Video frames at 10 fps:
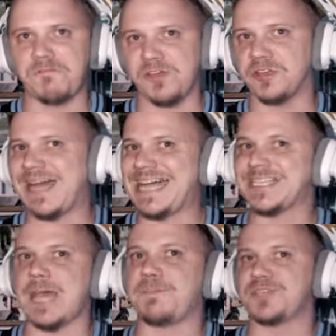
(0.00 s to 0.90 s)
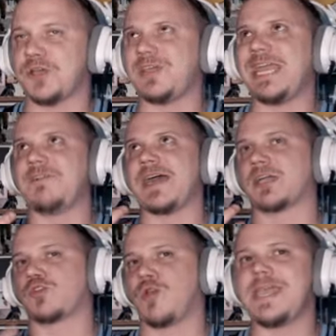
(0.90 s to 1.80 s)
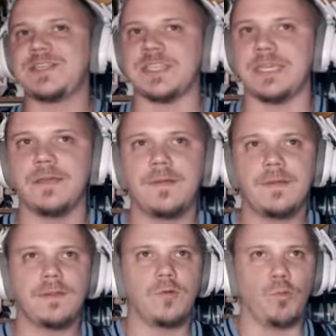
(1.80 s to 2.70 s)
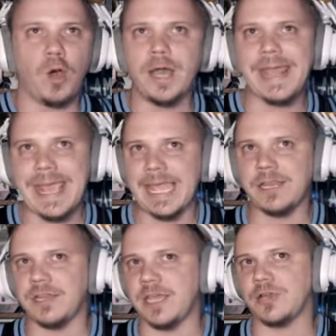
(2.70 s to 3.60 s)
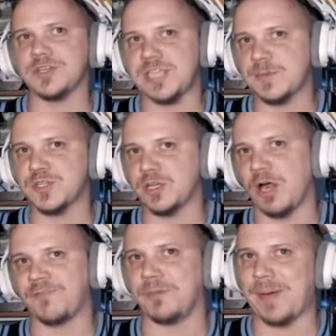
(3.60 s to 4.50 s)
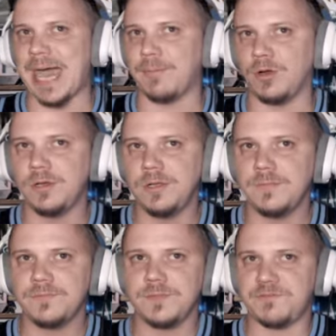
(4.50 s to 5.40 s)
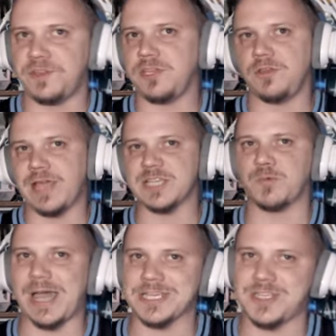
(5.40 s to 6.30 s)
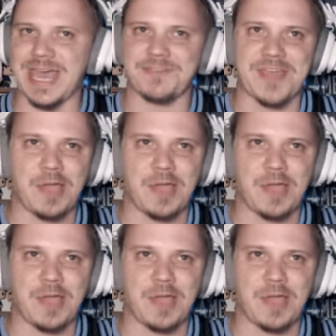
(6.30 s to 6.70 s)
Winfield, last episode, he had that crazy one-handed interception off the bobble. If any of you guys watched that,